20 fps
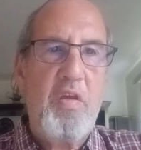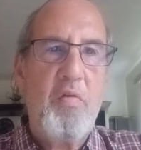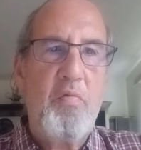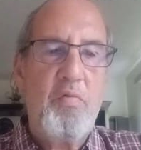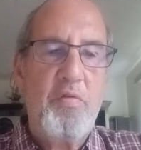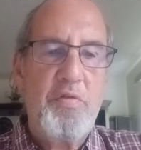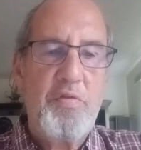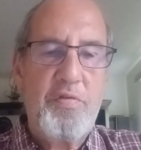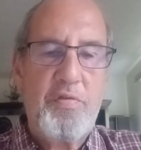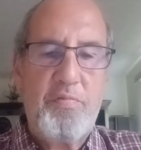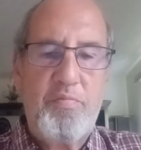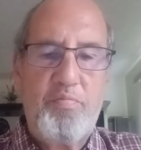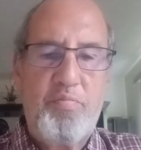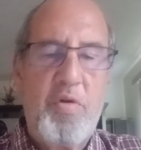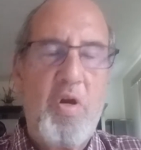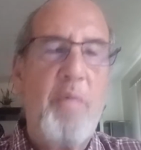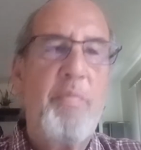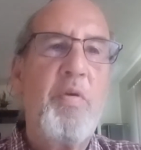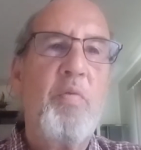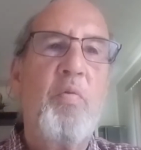it was
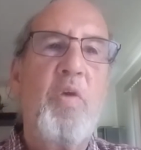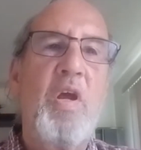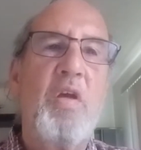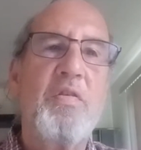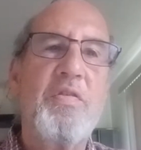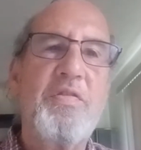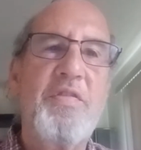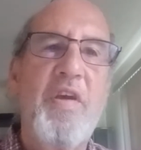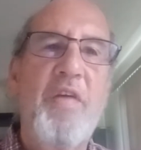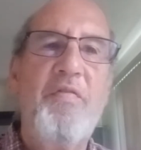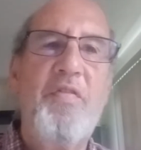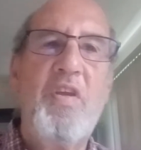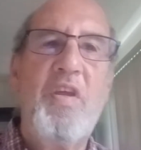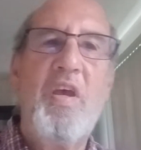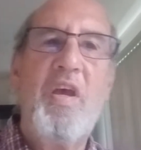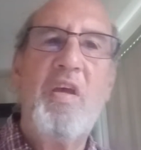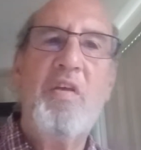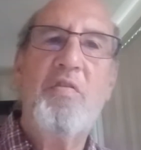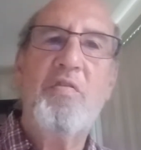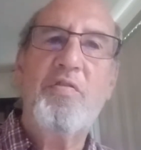probably around
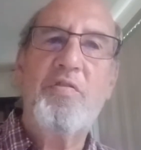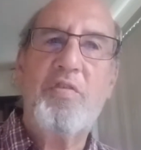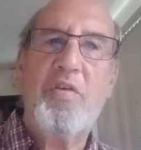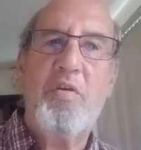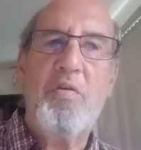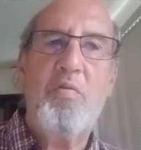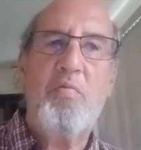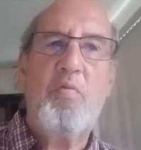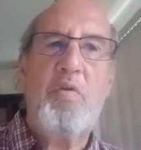78 or so